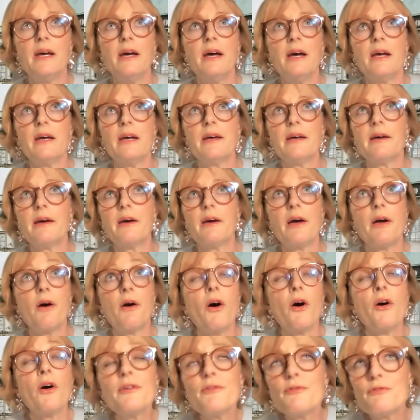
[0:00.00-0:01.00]

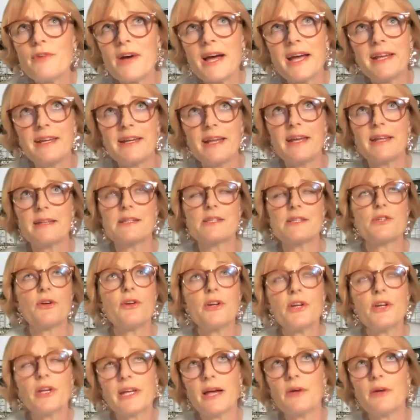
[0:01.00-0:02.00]
on finance,
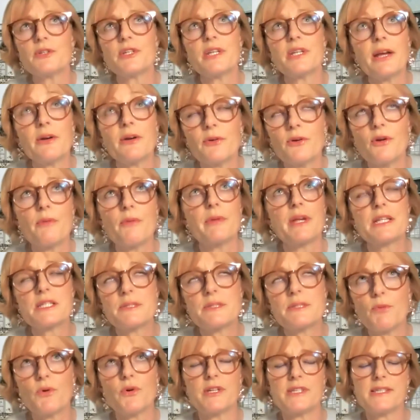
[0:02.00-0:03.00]
on accounting, economics,
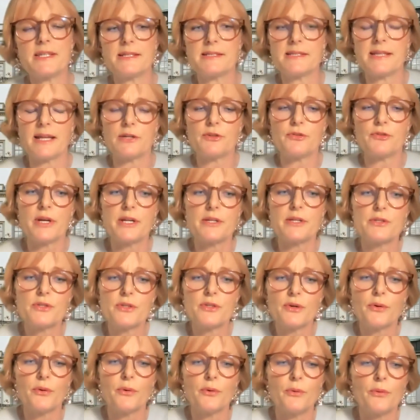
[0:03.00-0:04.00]
sports, etc.
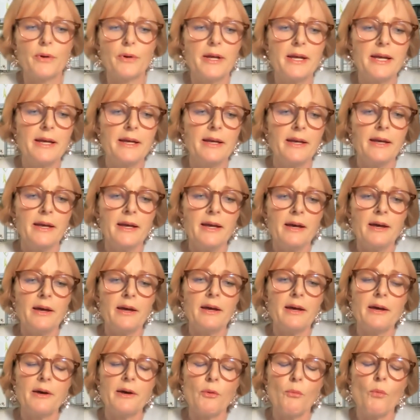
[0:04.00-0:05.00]
So
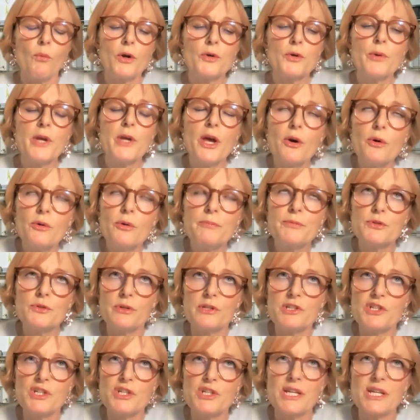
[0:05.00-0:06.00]
what we hope to
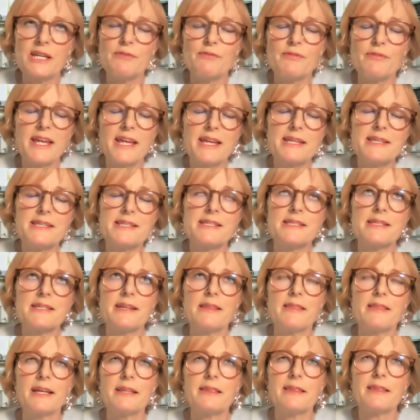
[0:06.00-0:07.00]
achieve is
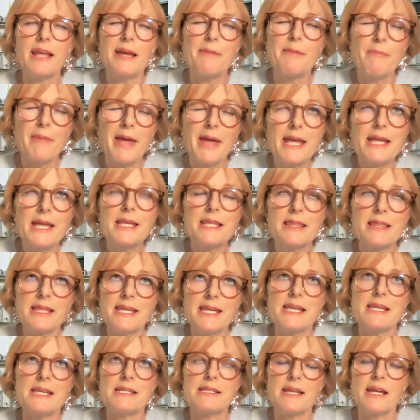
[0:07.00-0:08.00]
that they make
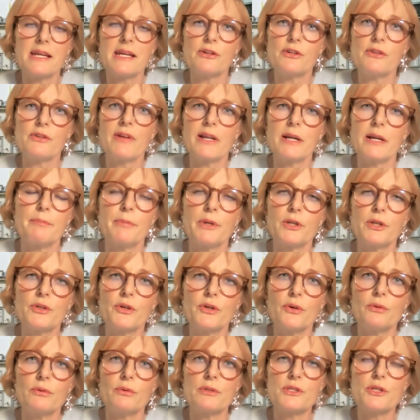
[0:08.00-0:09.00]
these inner development
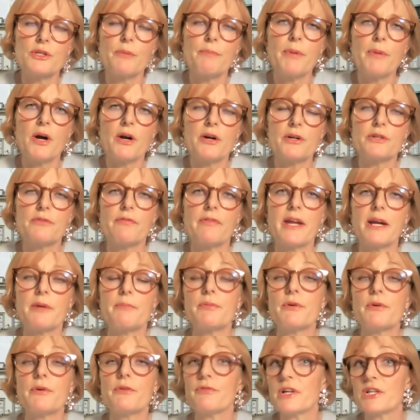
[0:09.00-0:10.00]
goals a part of their
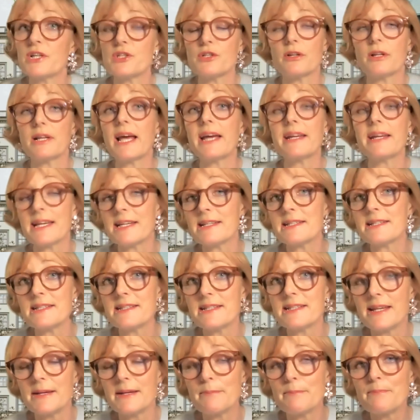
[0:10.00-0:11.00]
professional
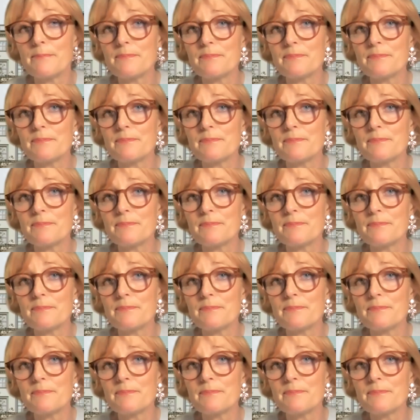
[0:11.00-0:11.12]
identity.